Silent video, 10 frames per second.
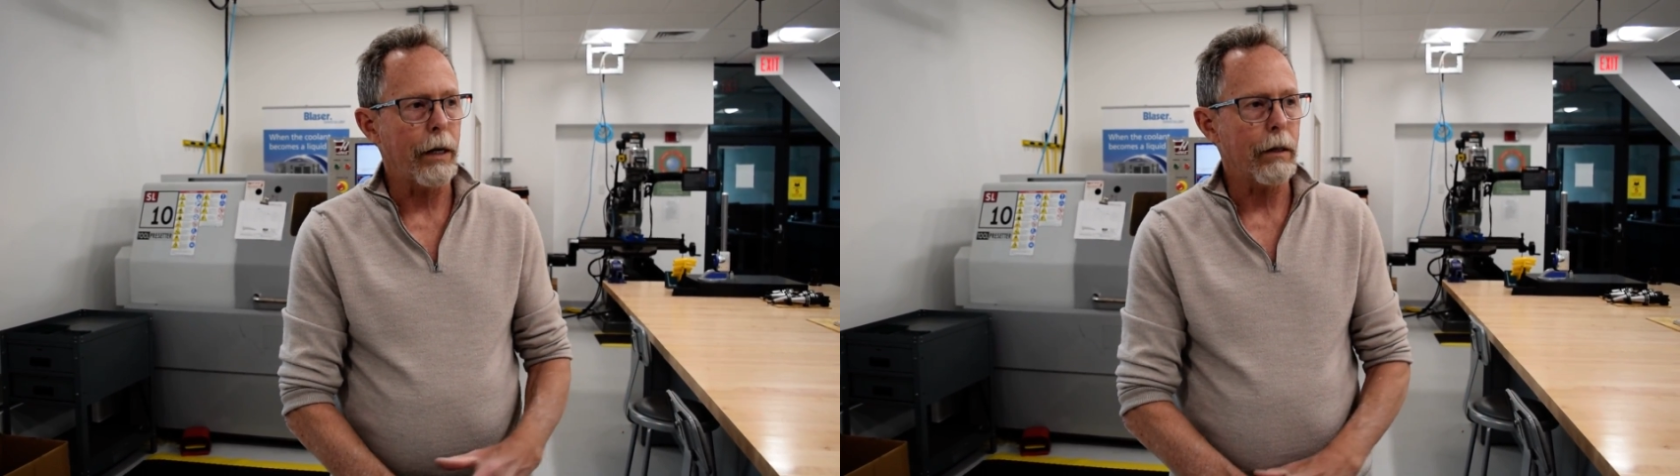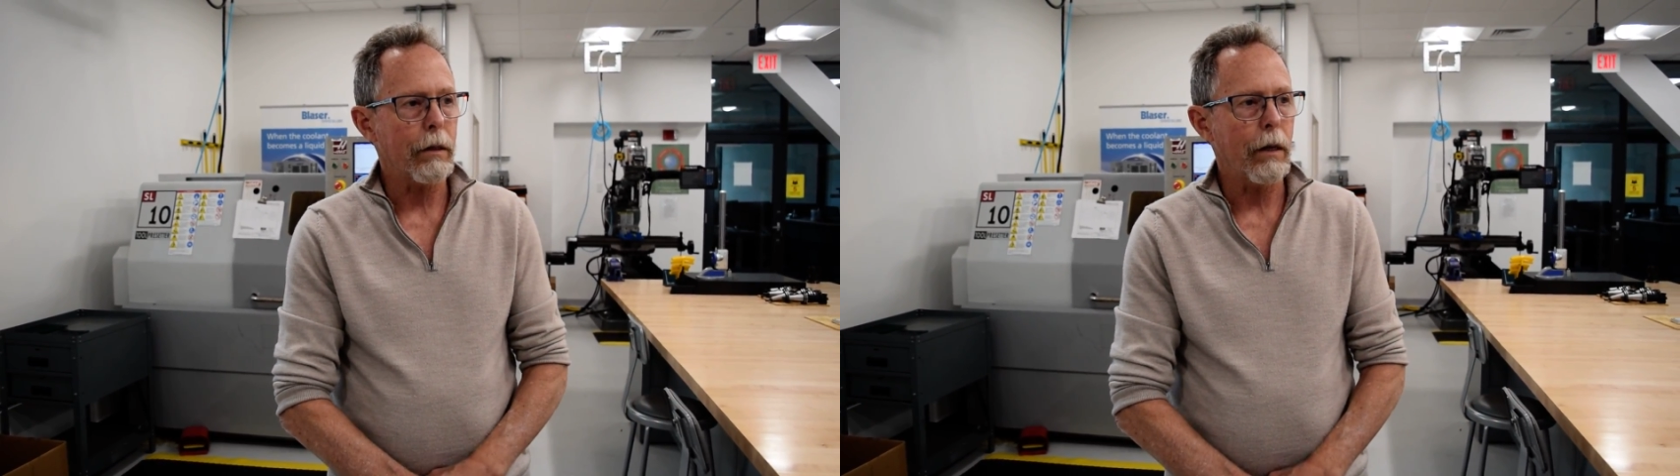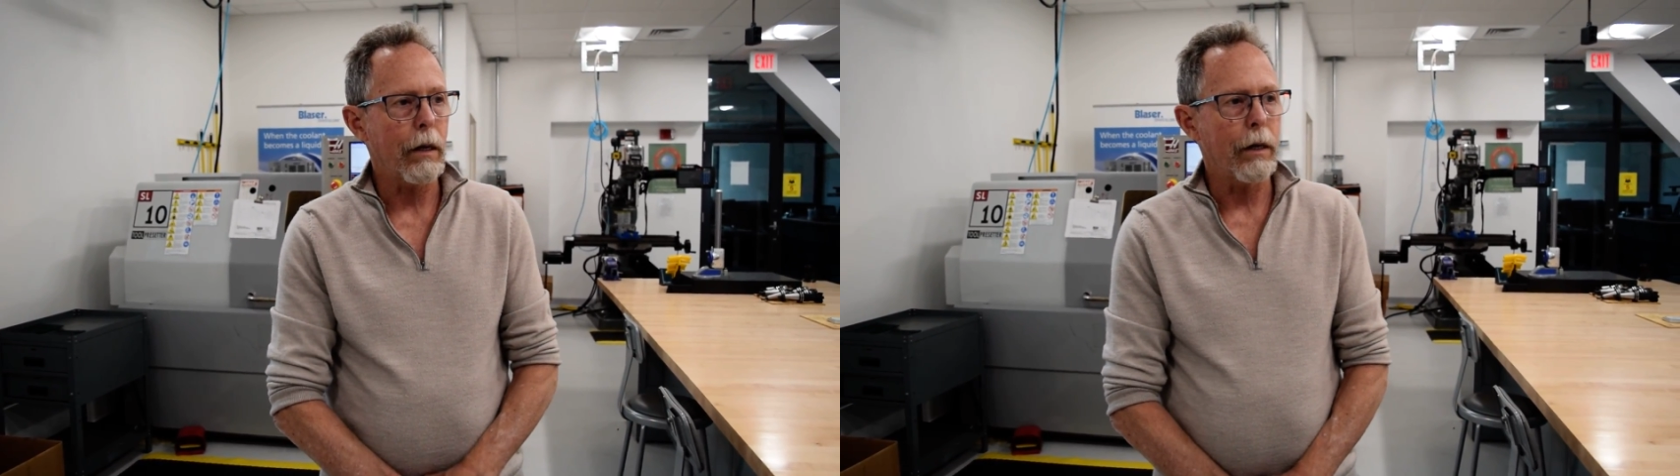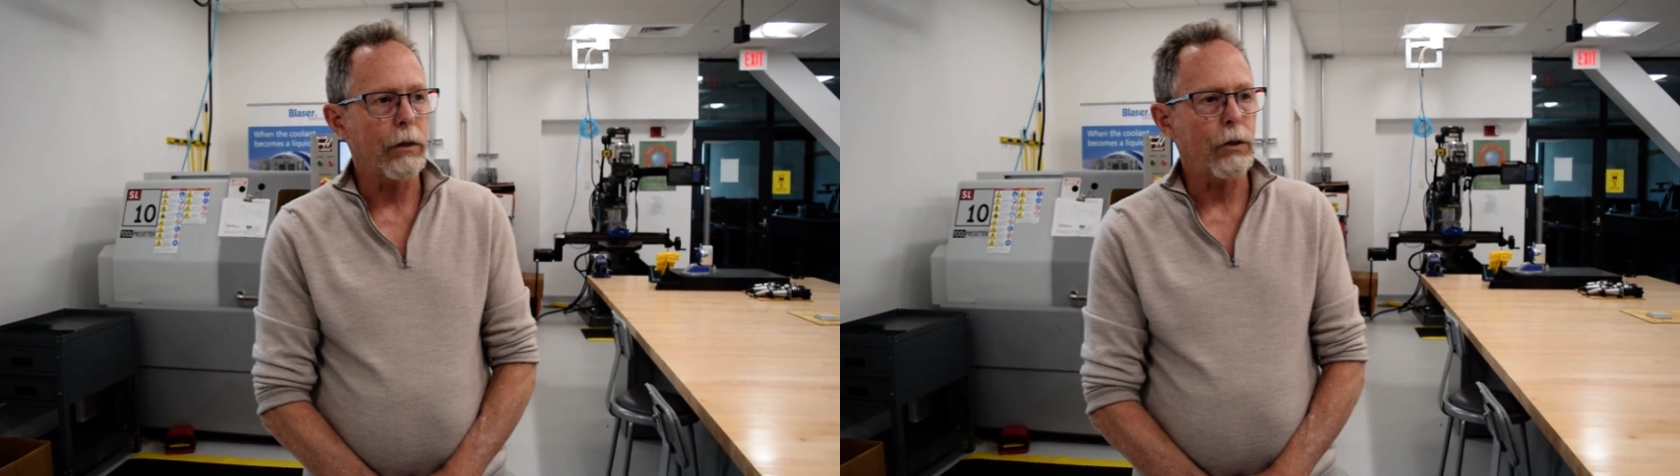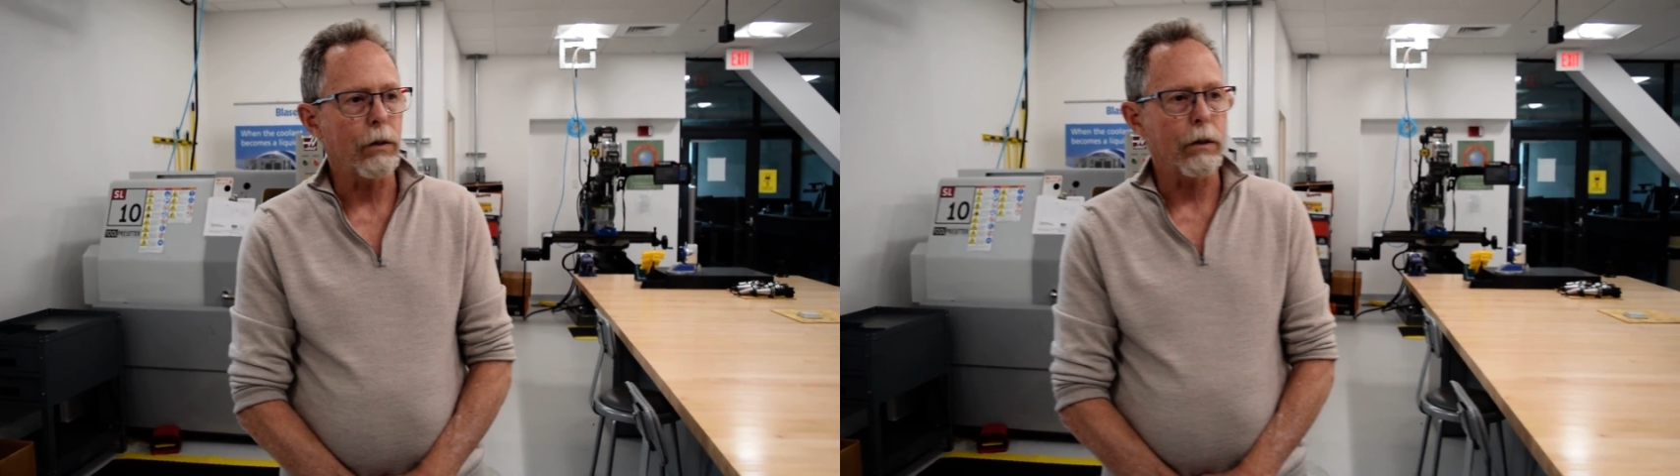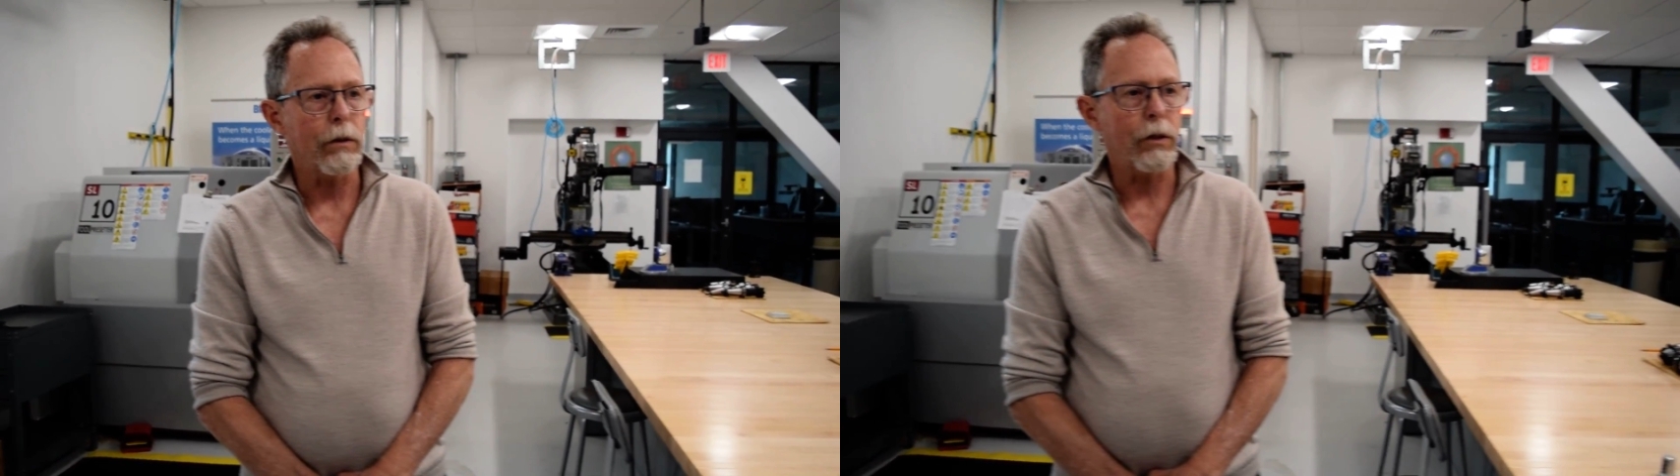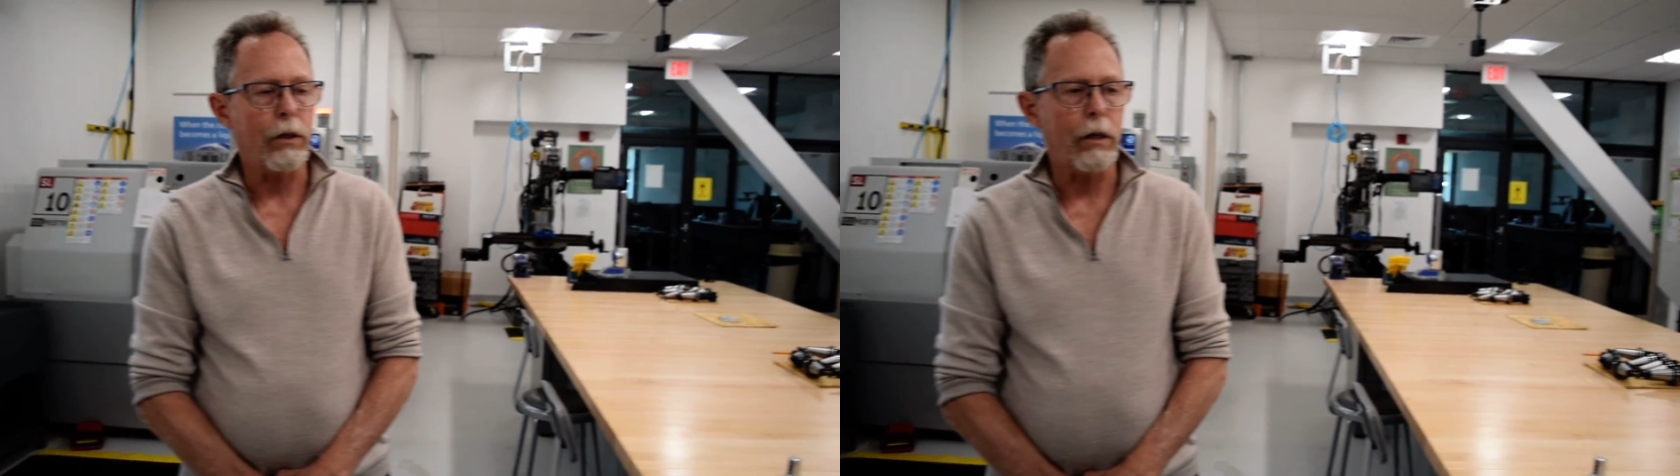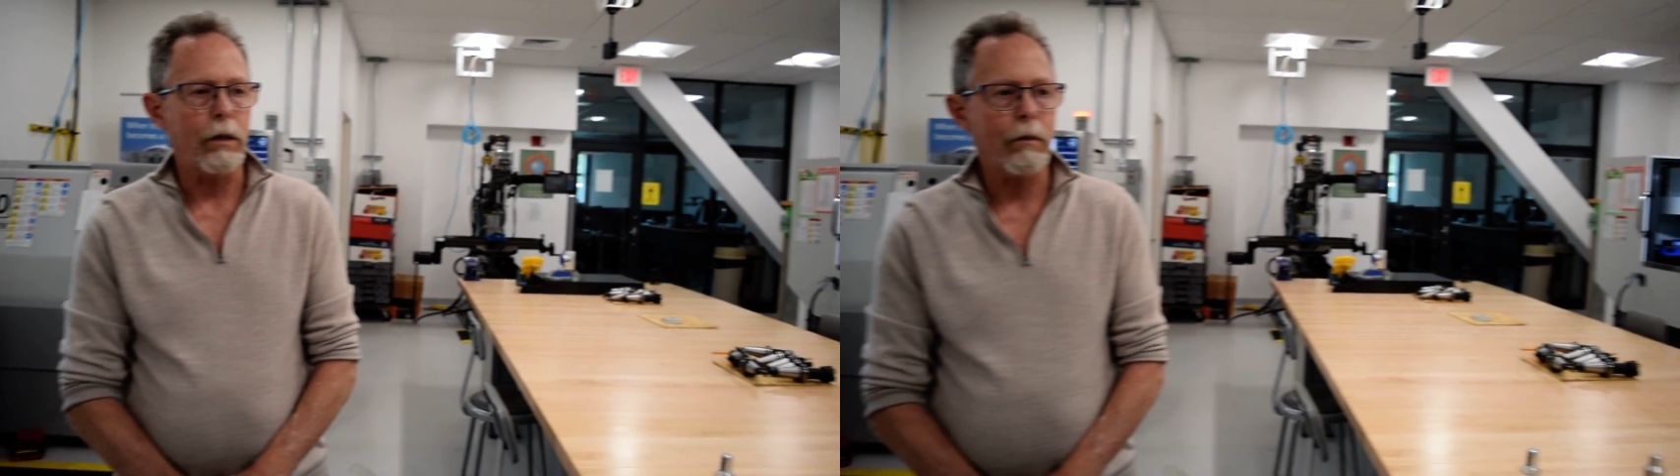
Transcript: as you can see,